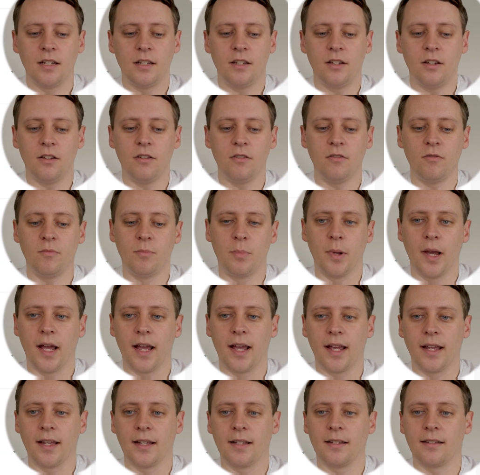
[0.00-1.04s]
2
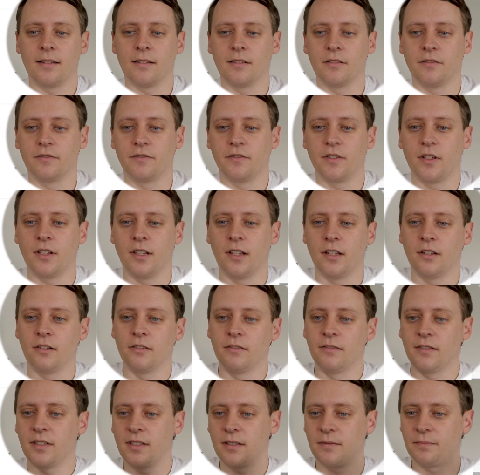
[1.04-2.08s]
bags of
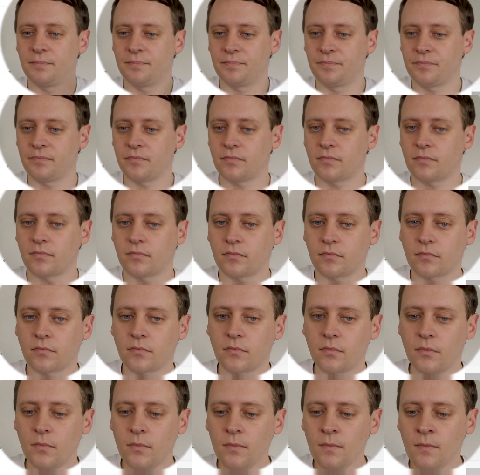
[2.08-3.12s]
clothes.
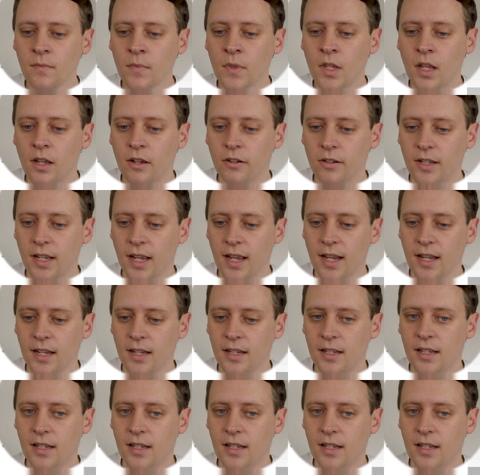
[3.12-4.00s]
Okay.